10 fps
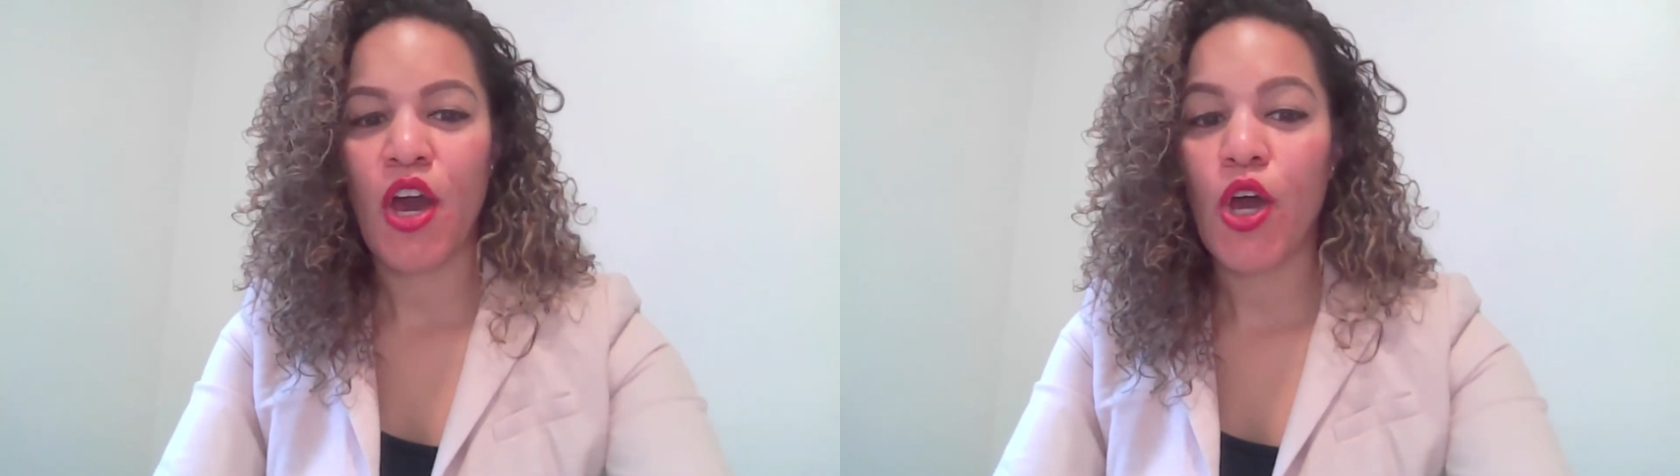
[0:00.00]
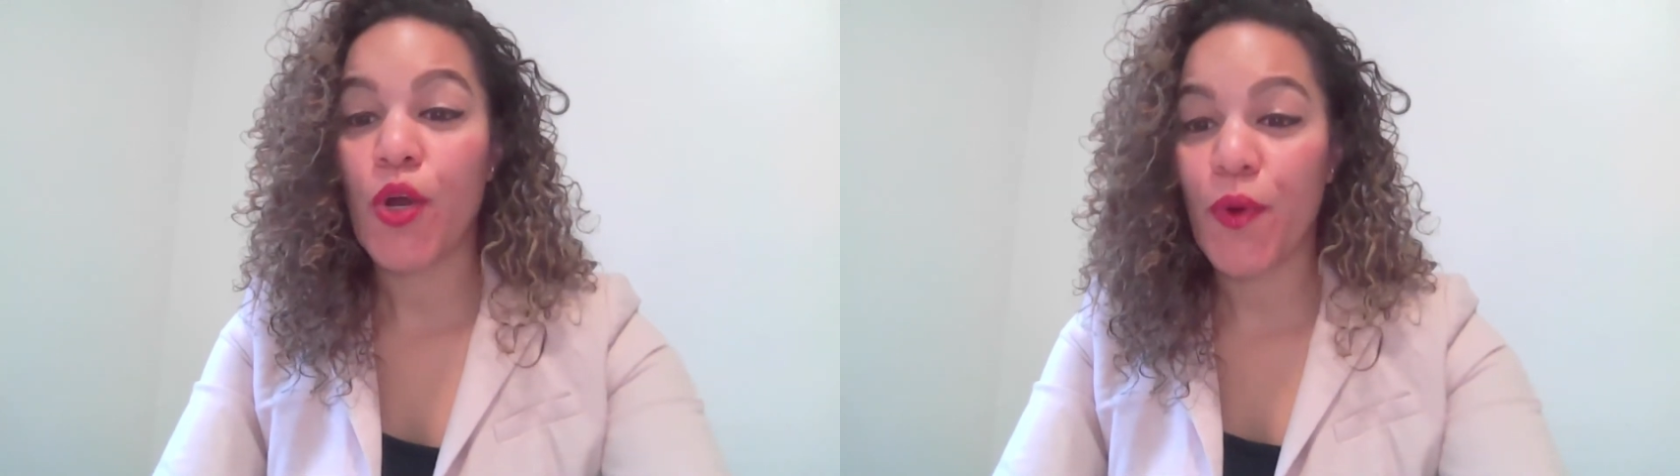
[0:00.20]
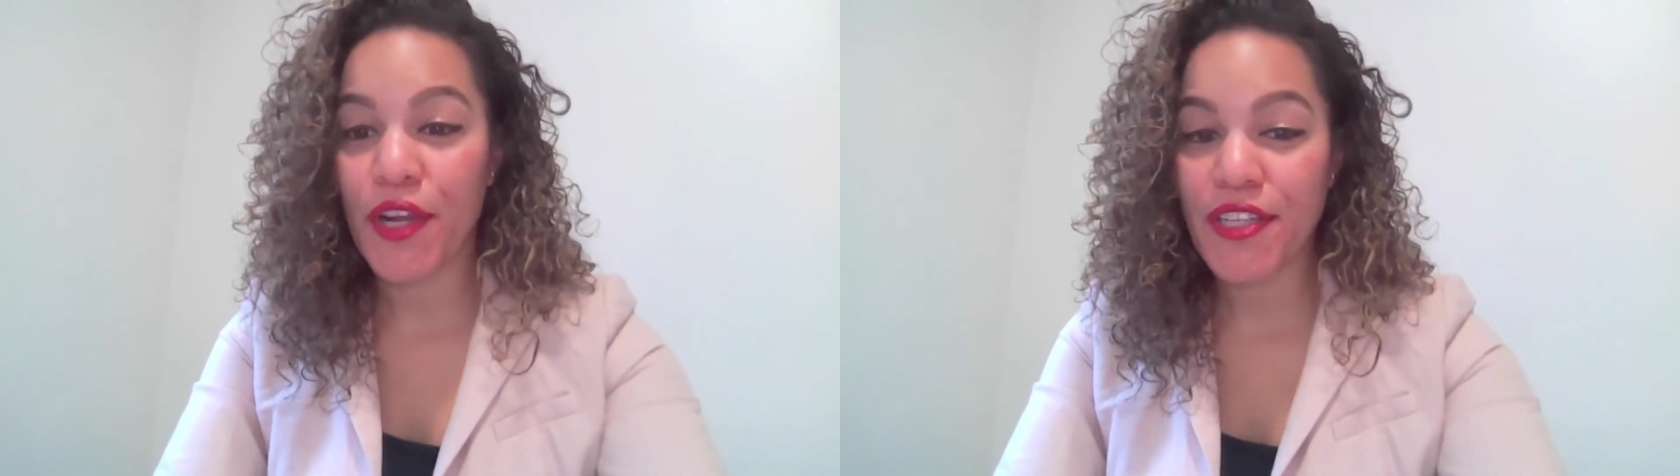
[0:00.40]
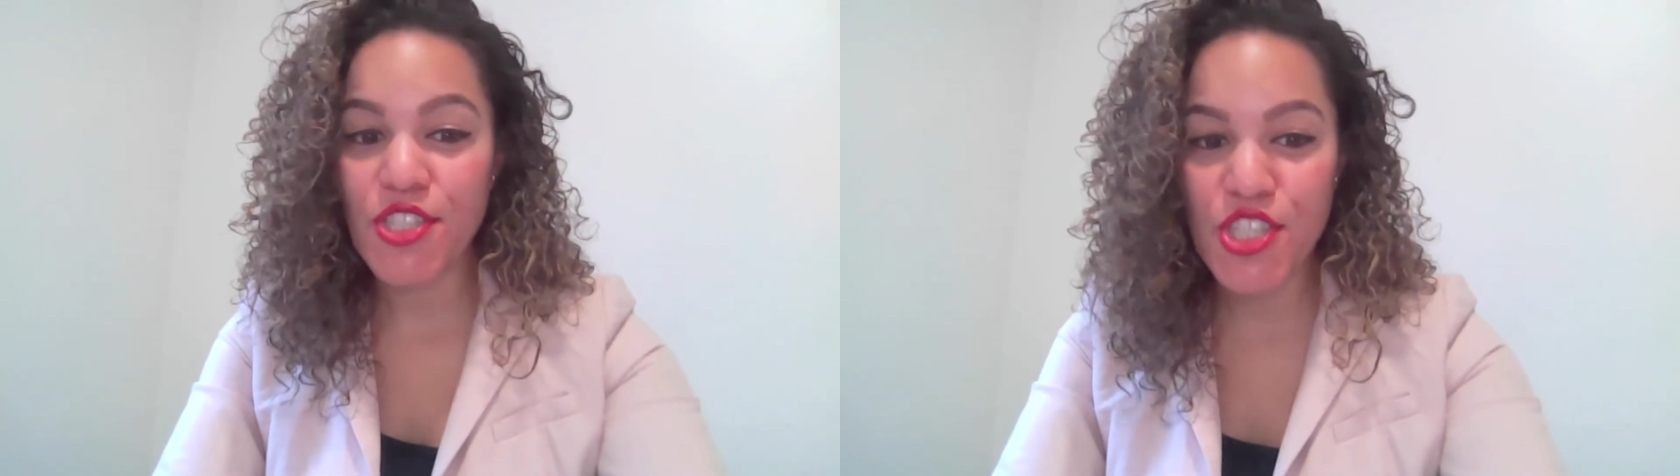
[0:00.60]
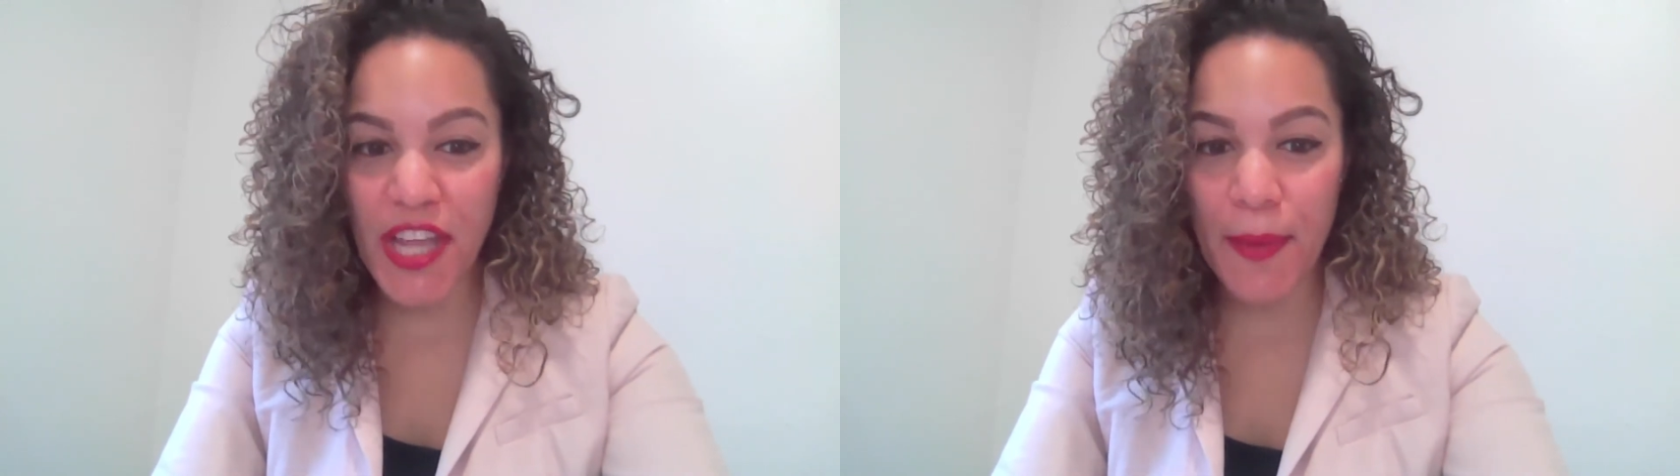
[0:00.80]
Her work is
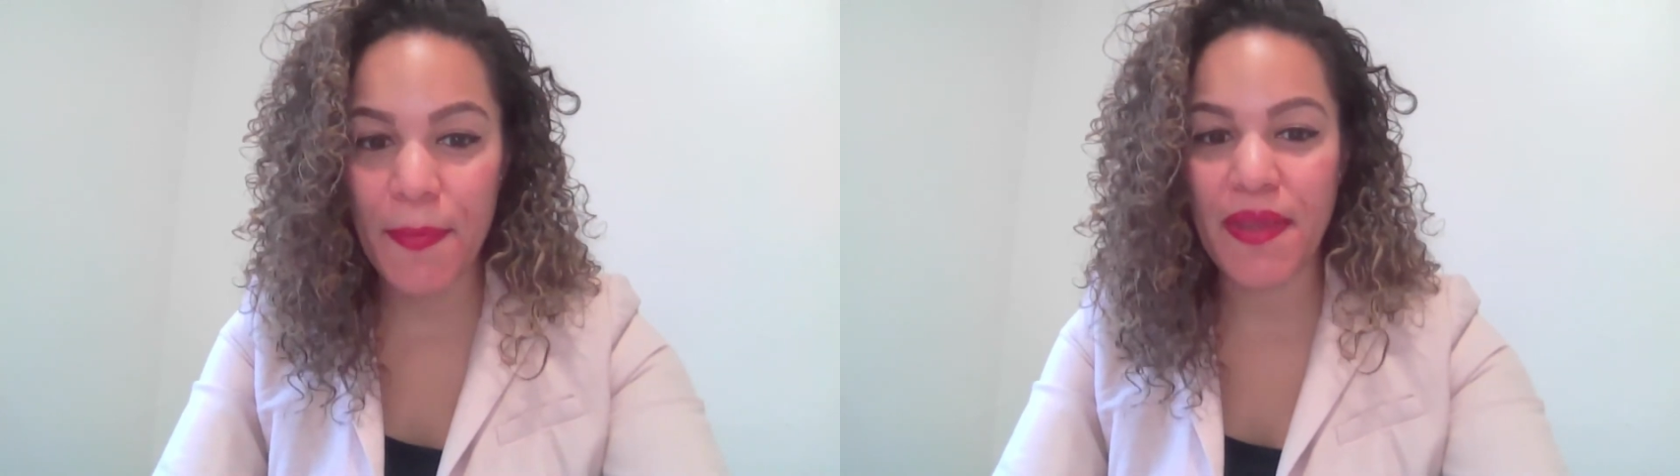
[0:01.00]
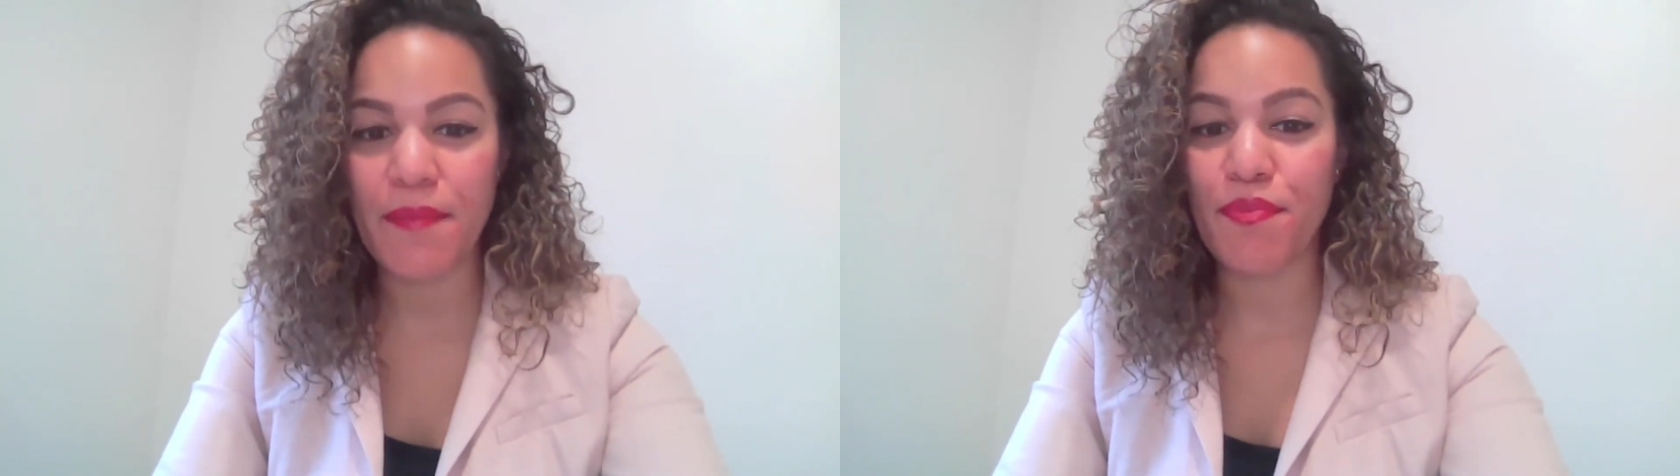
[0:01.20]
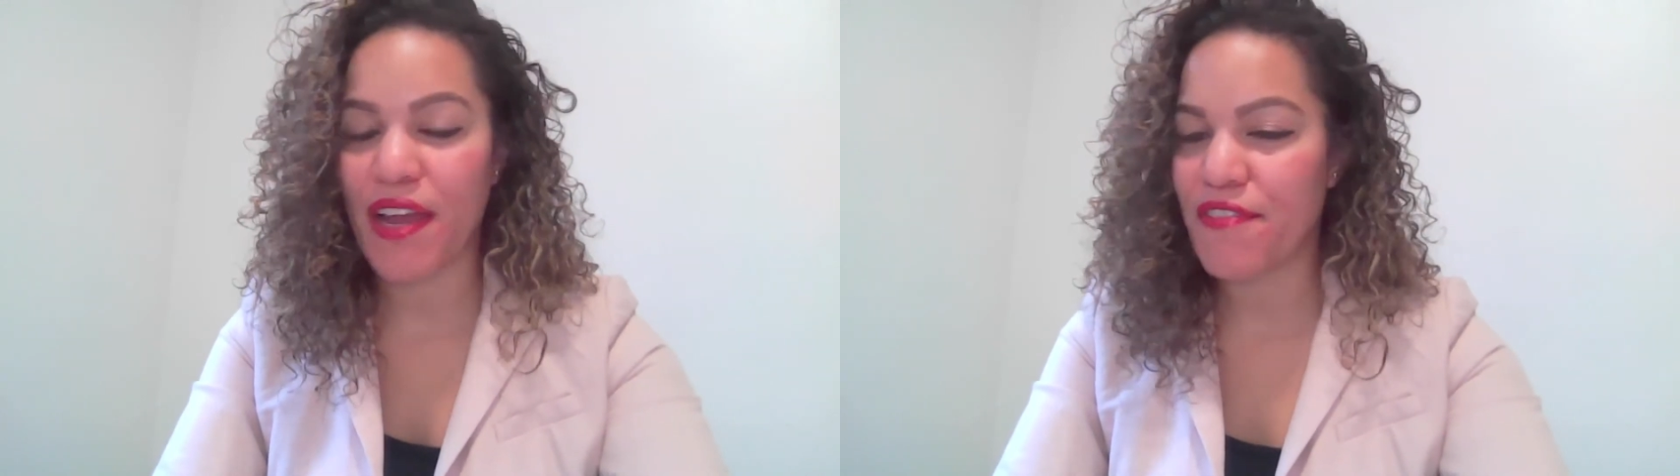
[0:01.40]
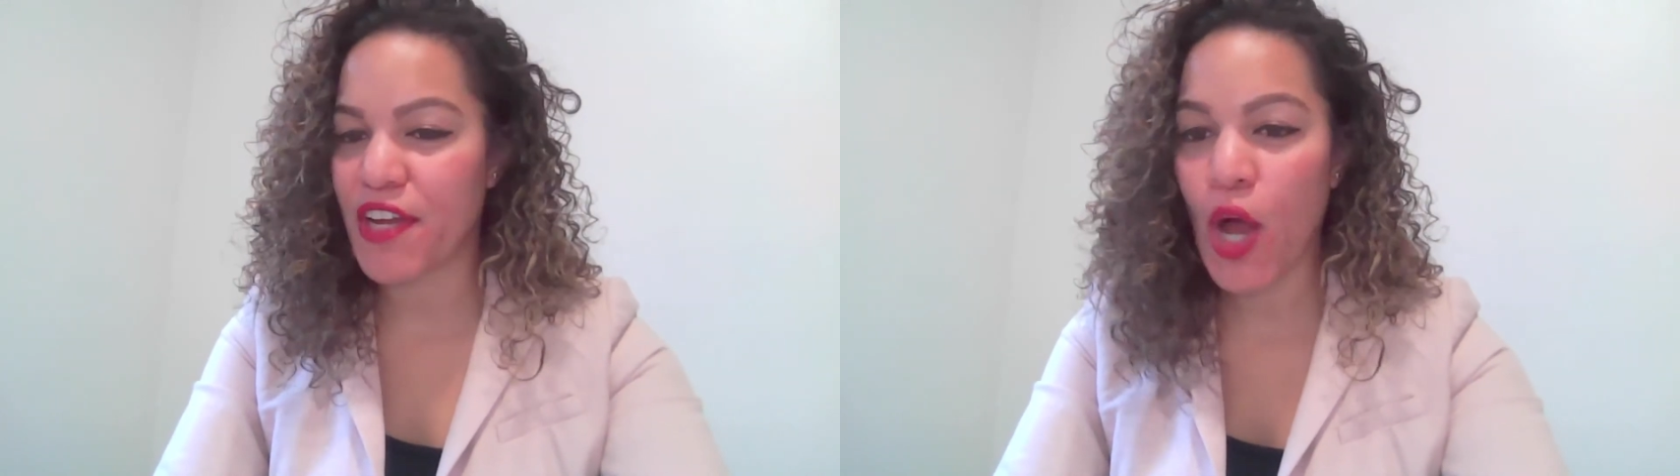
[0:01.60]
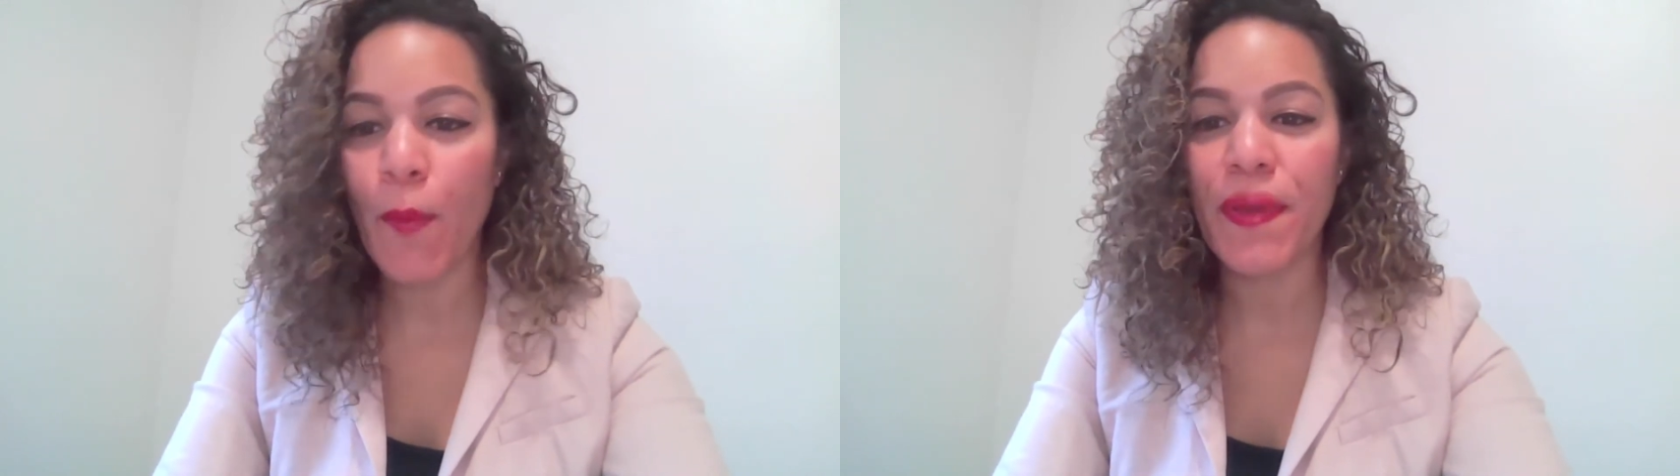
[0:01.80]
shaping private
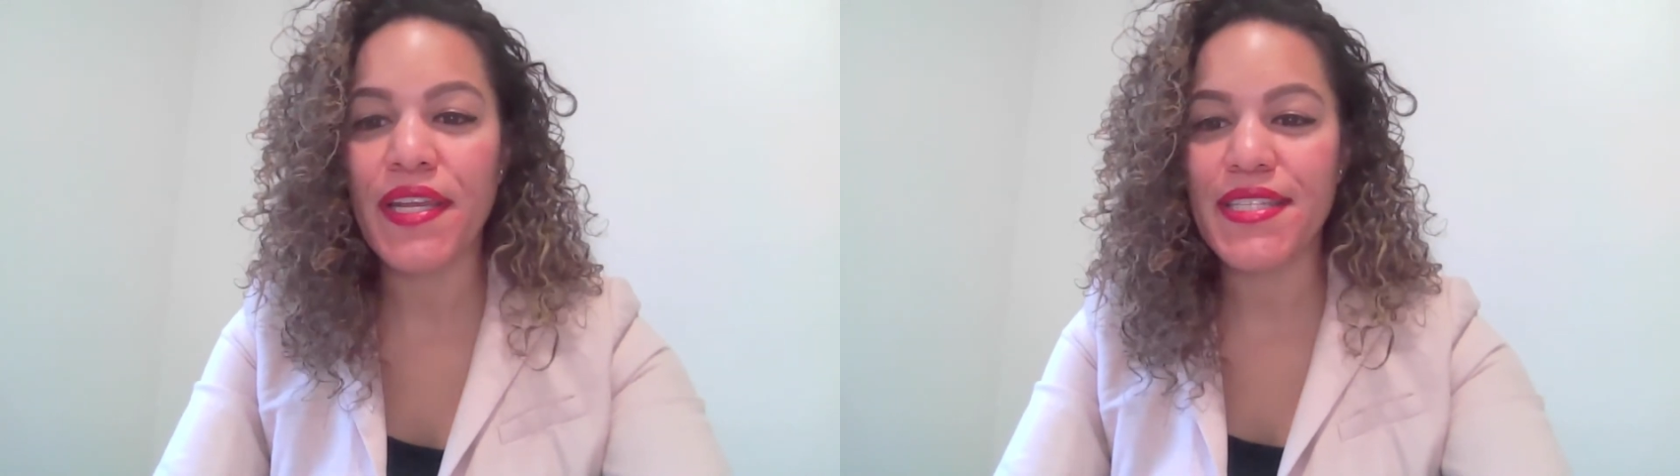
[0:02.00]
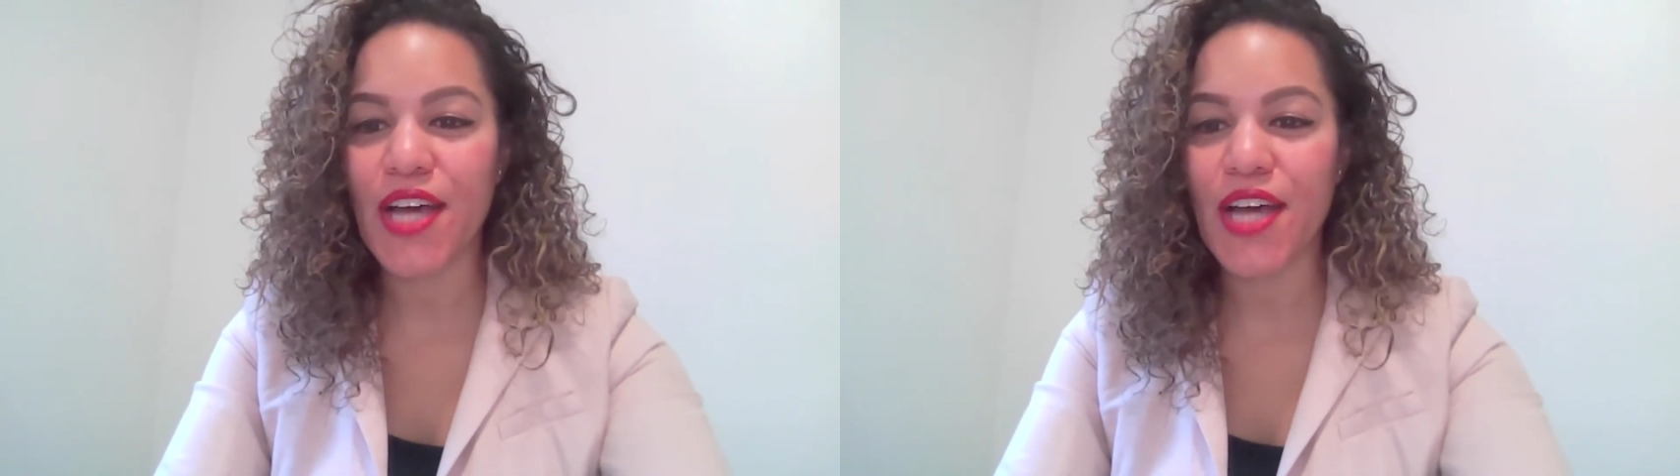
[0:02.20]
companies